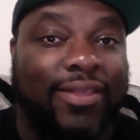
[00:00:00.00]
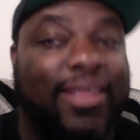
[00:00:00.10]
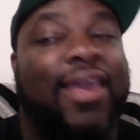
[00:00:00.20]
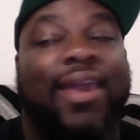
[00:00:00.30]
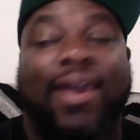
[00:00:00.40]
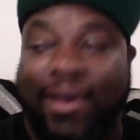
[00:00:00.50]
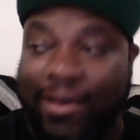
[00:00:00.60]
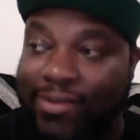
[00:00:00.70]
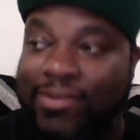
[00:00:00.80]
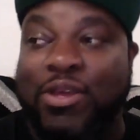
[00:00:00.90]

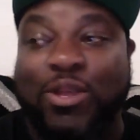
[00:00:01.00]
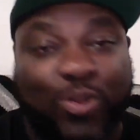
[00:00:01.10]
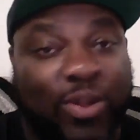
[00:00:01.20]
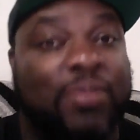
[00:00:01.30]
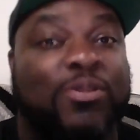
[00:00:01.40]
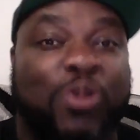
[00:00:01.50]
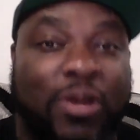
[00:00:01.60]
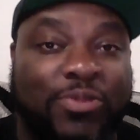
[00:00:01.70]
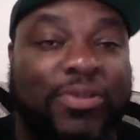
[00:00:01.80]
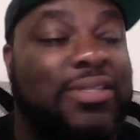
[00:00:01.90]
It's one of them
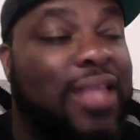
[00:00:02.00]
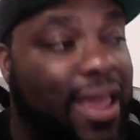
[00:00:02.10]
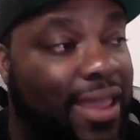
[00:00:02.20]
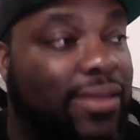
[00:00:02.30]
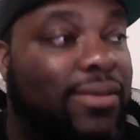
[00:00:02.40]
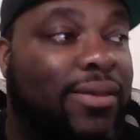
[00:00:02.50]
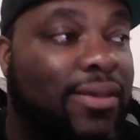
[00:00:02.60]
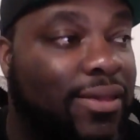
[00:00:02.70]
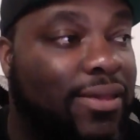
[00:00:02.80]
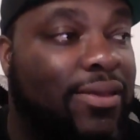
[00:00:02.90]
joints where it's like
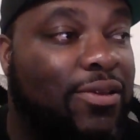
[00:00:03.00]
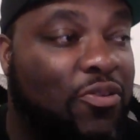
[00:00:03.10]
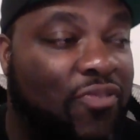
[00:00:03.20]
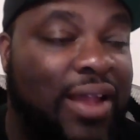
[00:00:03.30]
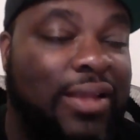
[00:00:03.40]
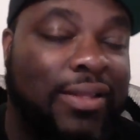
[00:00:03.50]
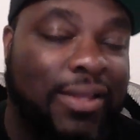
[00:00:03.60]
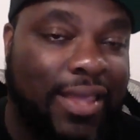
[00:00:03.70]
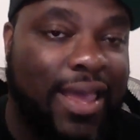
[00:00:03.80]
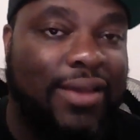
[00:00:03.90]
you finally
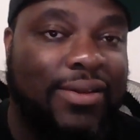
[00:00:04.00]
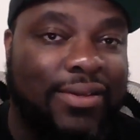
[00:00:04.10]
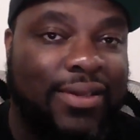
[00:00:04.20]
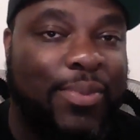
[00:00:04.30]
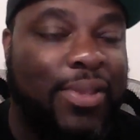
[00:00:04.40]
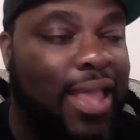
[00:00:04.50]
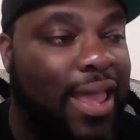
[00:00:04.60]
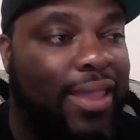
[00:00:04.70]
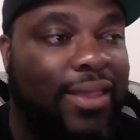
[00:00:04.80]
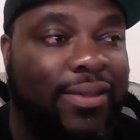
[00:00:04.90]
look at her and be
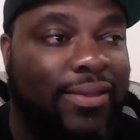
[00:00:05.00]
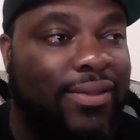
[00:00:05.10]
like,